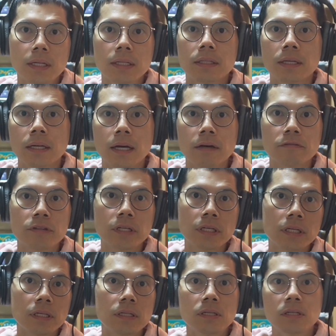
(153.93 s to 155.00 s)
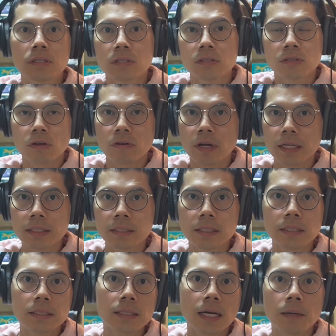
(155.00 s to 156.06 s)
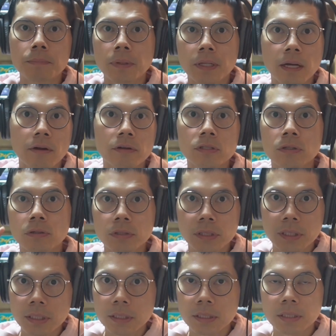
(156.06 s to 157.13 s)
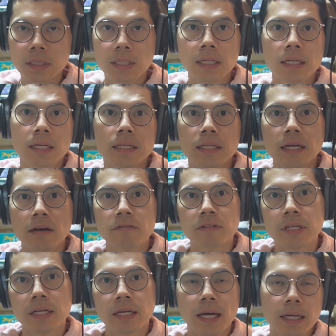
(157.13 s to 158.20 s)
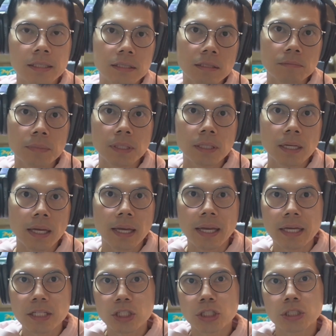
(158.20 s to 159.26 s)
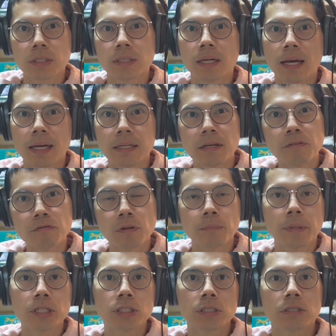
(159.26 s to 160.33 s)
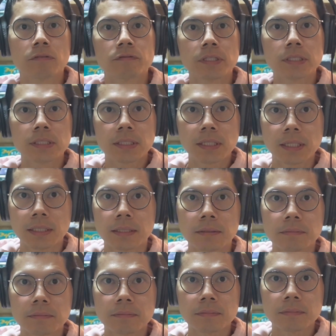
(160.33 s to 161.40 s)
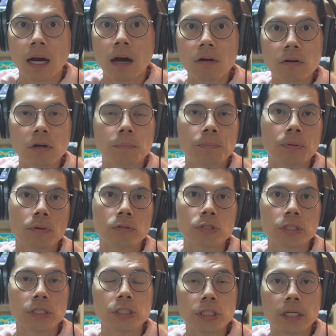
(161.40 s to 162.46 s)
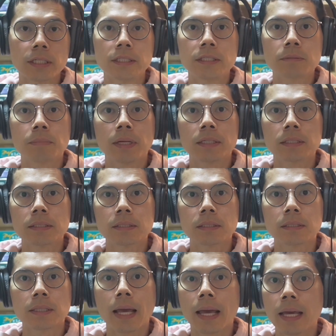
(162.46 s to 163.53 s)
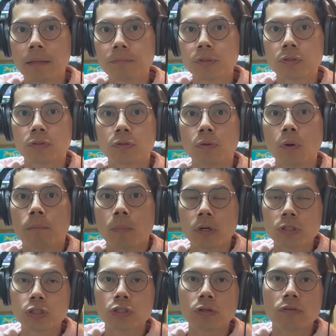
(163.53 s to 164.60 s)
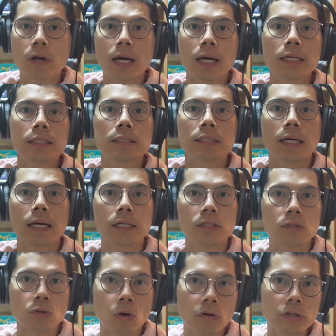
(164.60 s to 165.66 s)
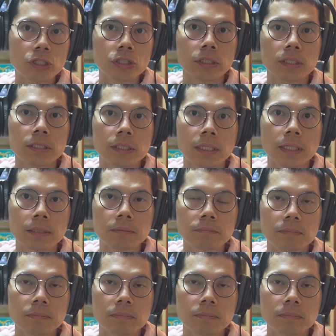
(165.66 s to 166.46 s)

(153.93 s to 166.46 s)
They have the psoriasis hyperkeratosis, they have the eczema, itch, and inflammation of the skin. Our approach in Chinese medicine aims to moisturize and nourish the skin.